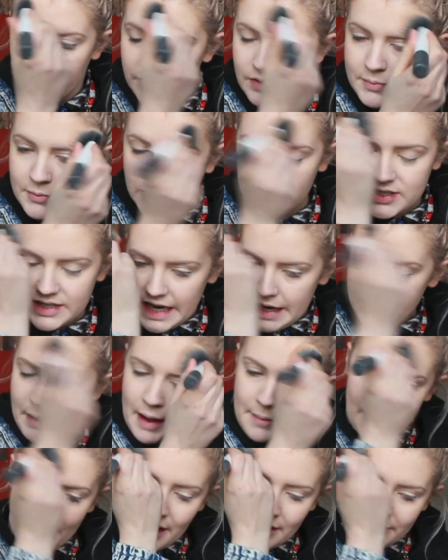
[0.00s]
Rimmel Stay
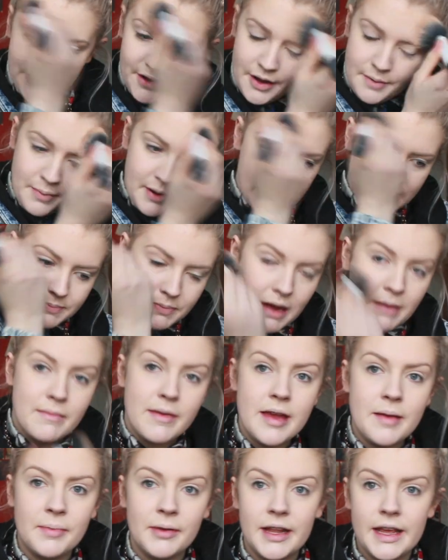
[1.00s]
Matte powder, but it's by
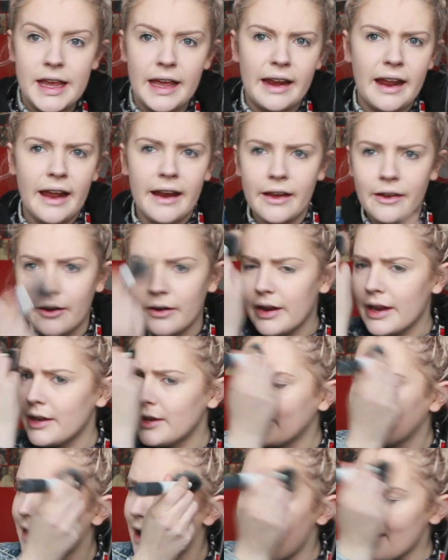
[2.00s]
Maybelline, and I got
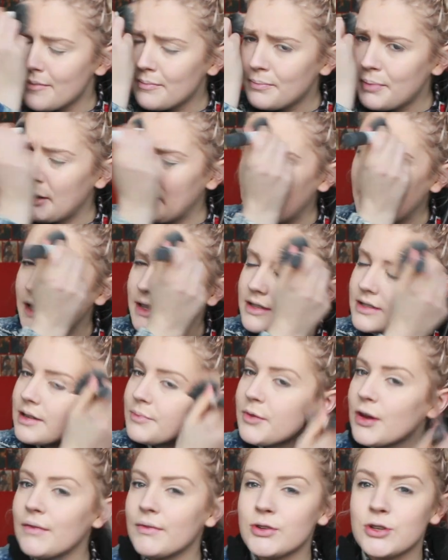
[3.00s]
it in Berlin's.
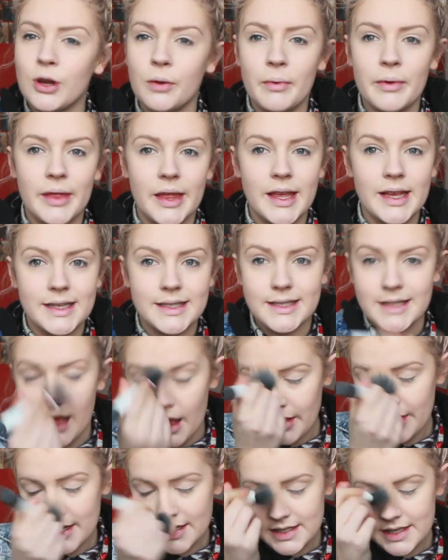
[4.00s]
I'm not even sure whether they
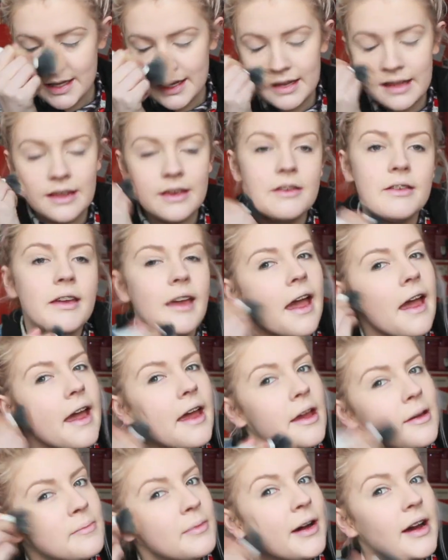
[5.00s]
sell this in the
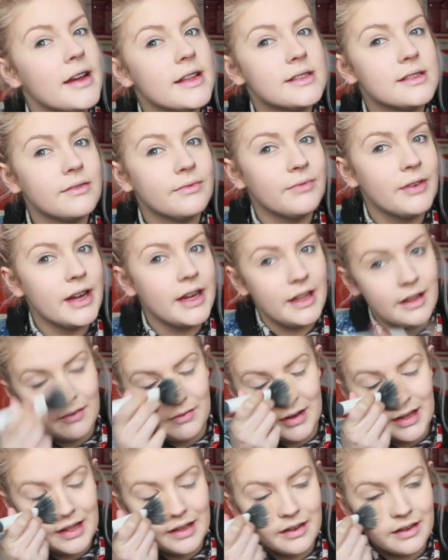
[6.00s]
UK, but it's a
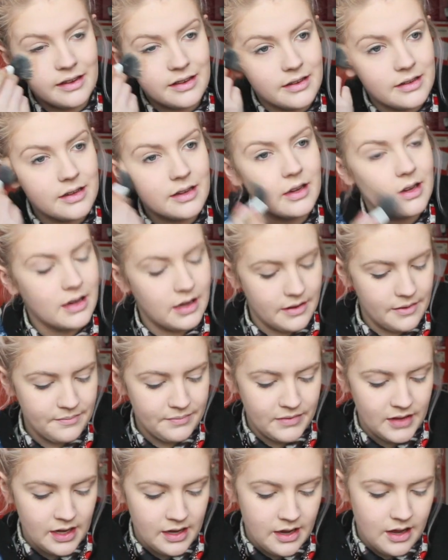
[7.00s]
really good
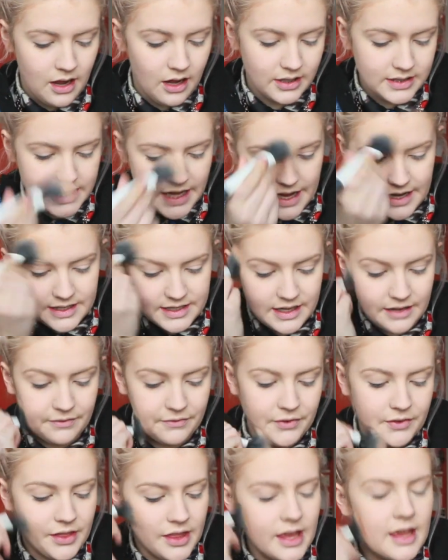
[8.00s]

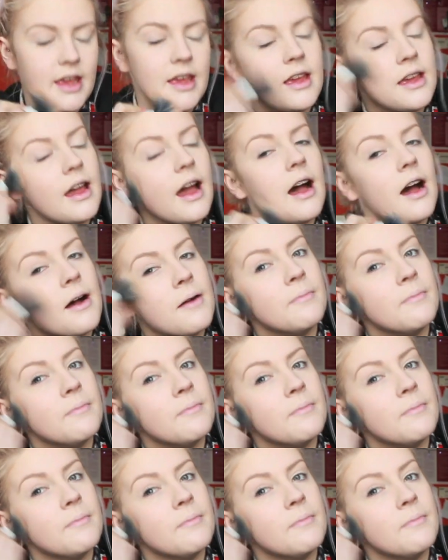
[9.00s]
alternative for the